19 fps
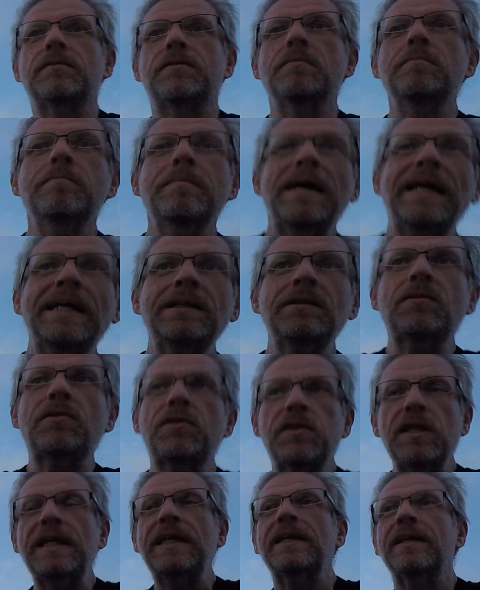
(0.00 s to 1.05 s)
the main
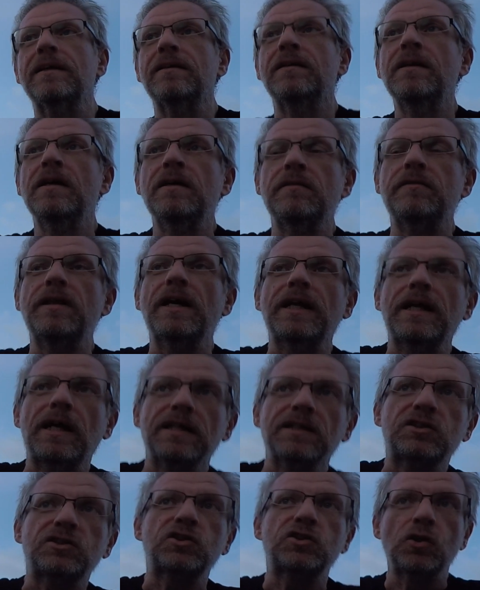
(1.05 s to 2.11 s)
thing that I
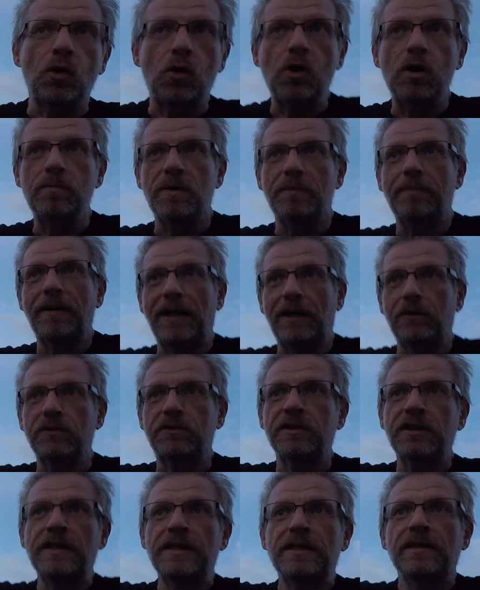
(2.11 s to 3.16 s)
saw him about
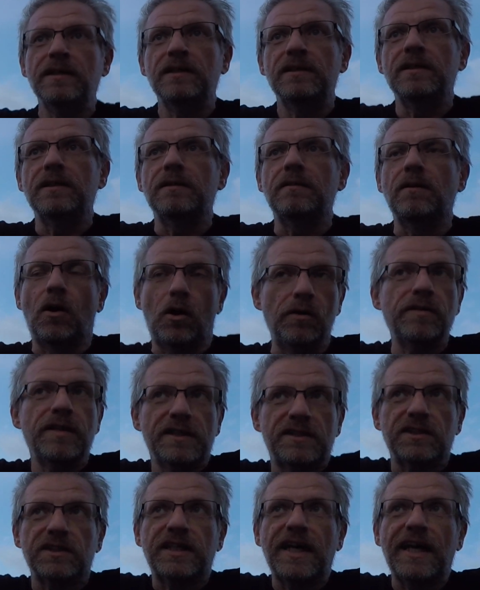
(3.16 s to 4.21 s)
on
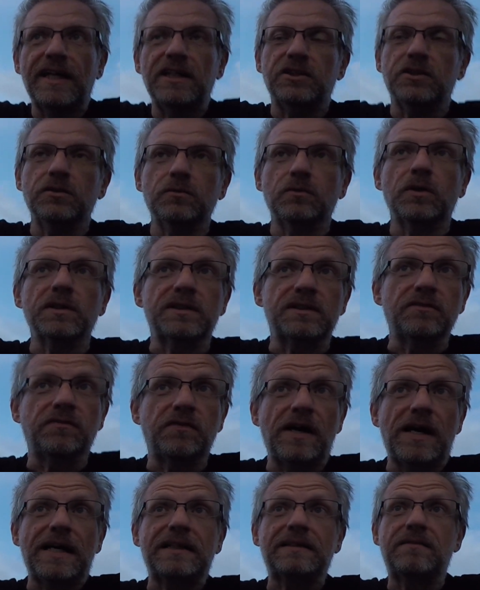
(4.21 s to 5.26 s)
this occasion was the
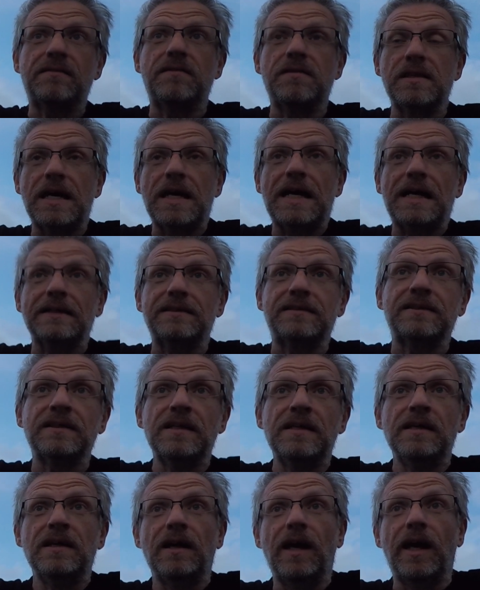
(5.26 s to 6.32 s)
fact that
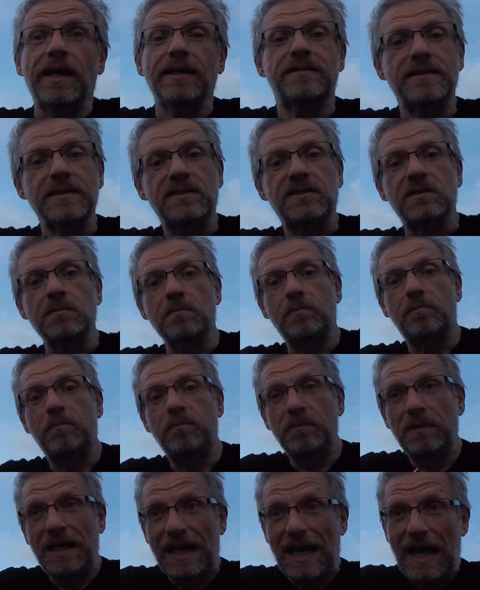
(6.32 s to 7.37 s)
I did some
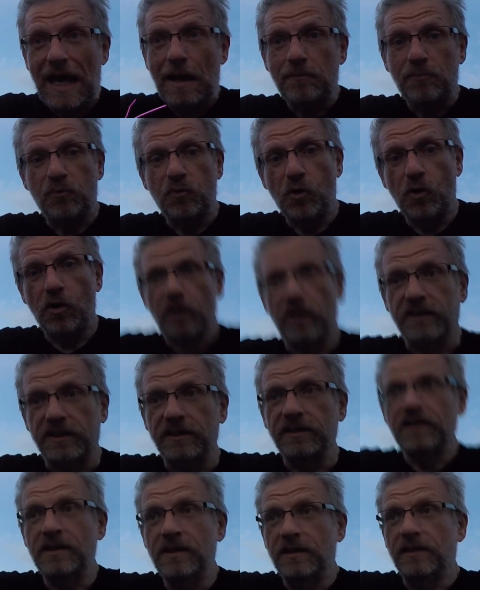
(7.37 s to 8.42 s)
lab work
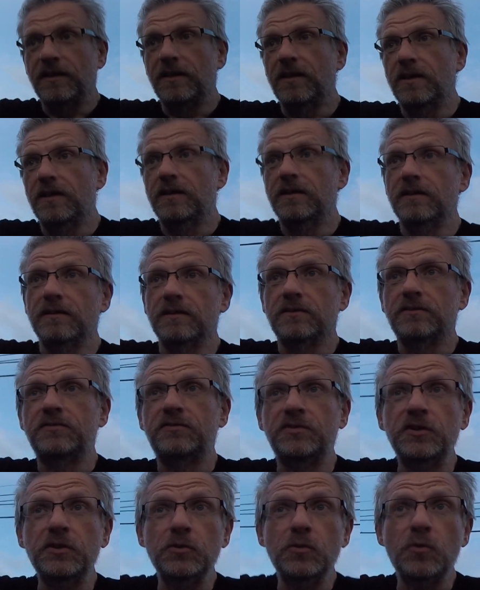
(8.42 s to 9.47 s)
a
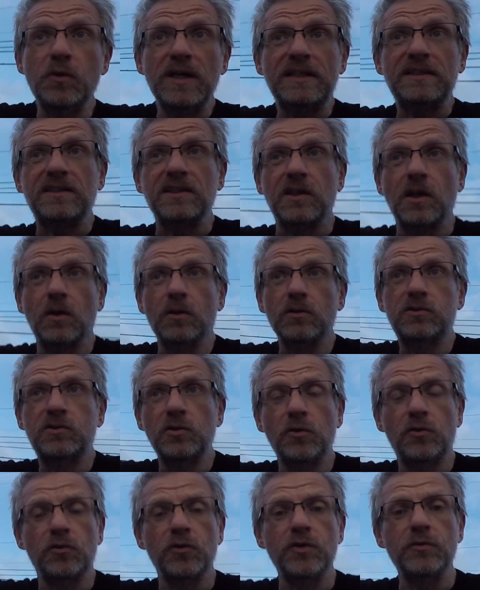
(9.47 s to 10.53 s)
few weeks ago,
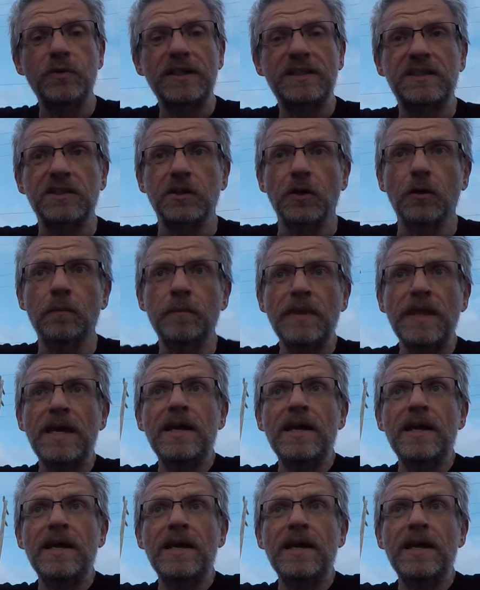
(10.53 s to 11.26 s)
2-3 weeks ago,